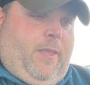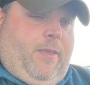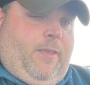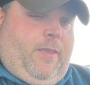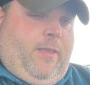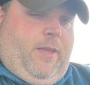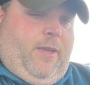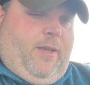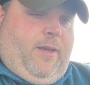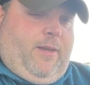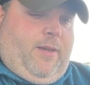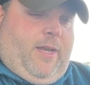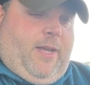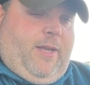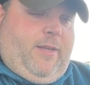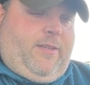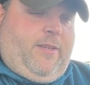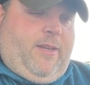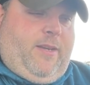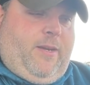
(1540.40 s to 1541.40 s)
And
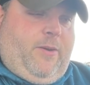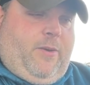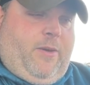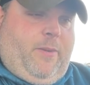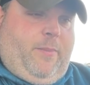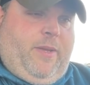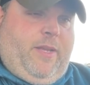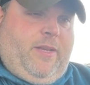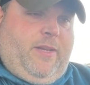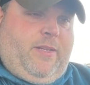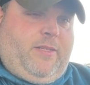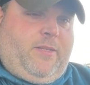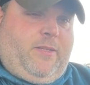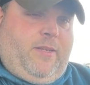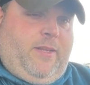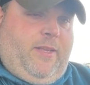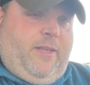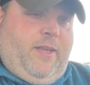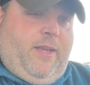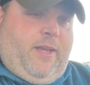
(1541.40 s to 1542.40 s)
I tell you what, man, it
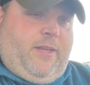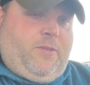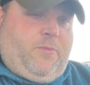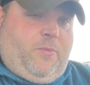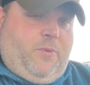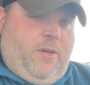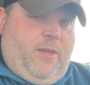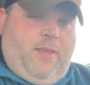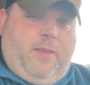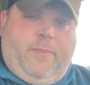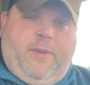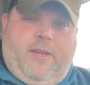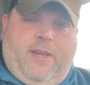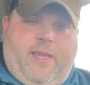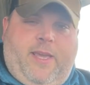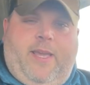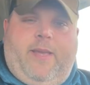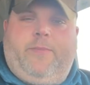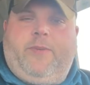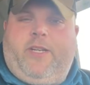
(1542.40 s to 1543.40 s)
has really been a
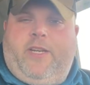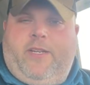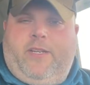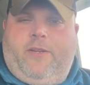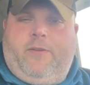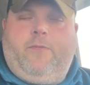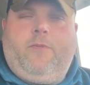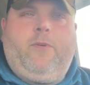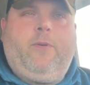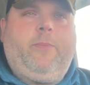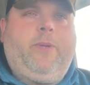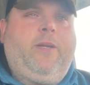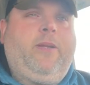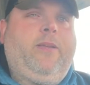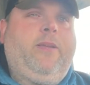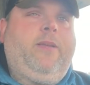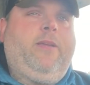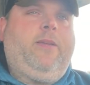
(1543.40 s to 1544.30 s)
game changer for me.